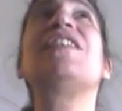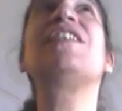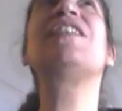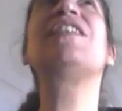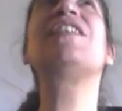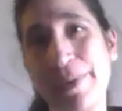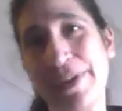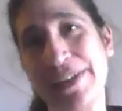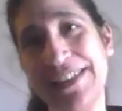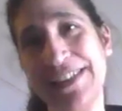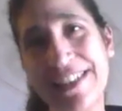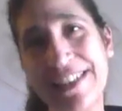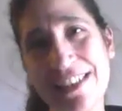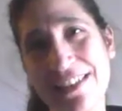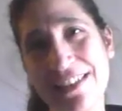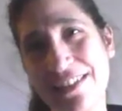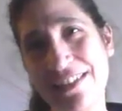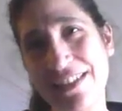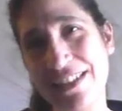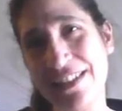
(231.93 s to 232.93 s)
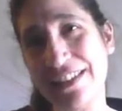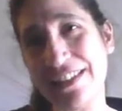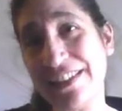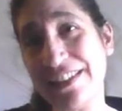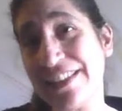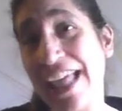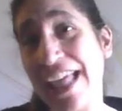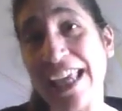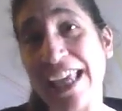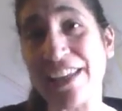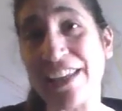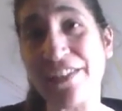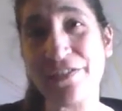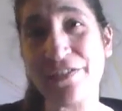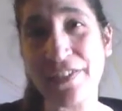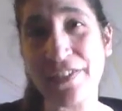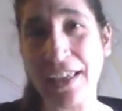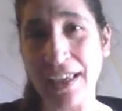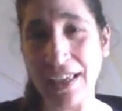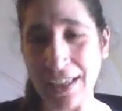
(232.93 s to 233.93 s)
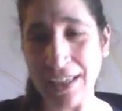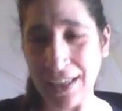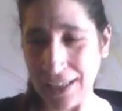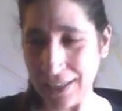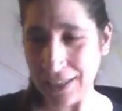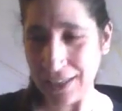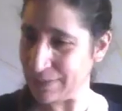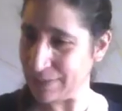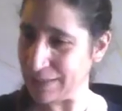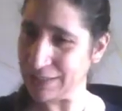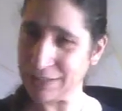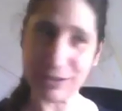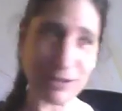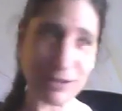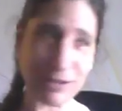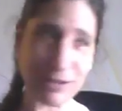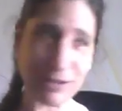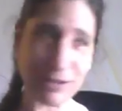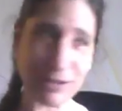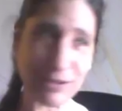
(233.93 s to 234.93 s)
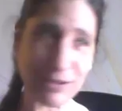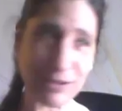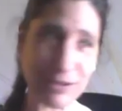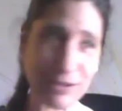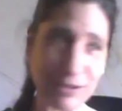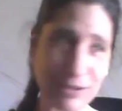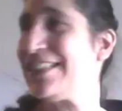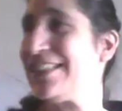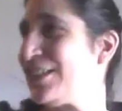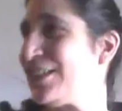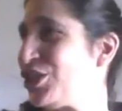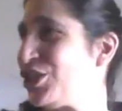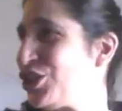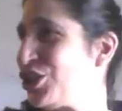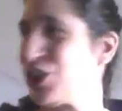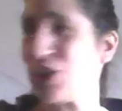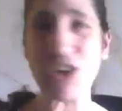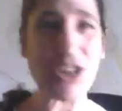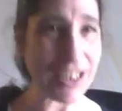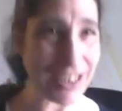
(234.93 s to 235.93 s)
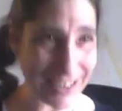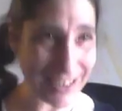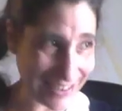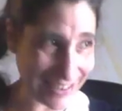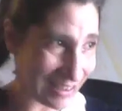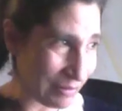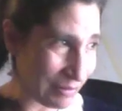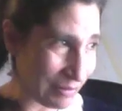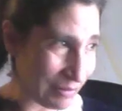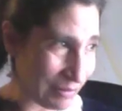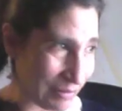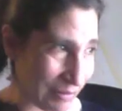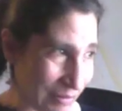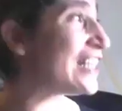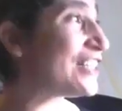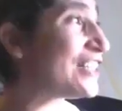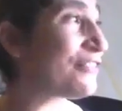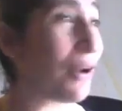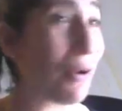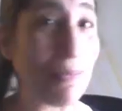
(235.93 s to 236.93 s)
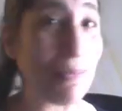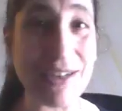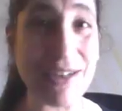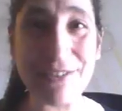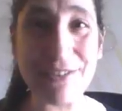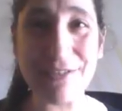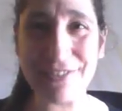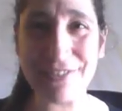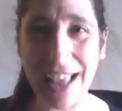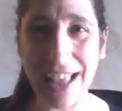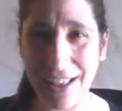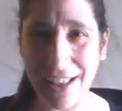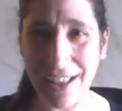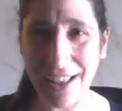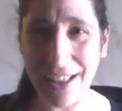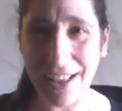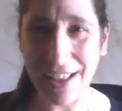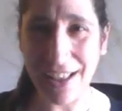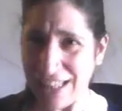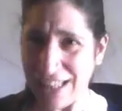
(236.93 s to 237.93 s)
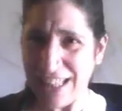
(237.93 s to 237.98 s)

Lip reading: and lots of cows roaming around, and you know, just to bring us back to our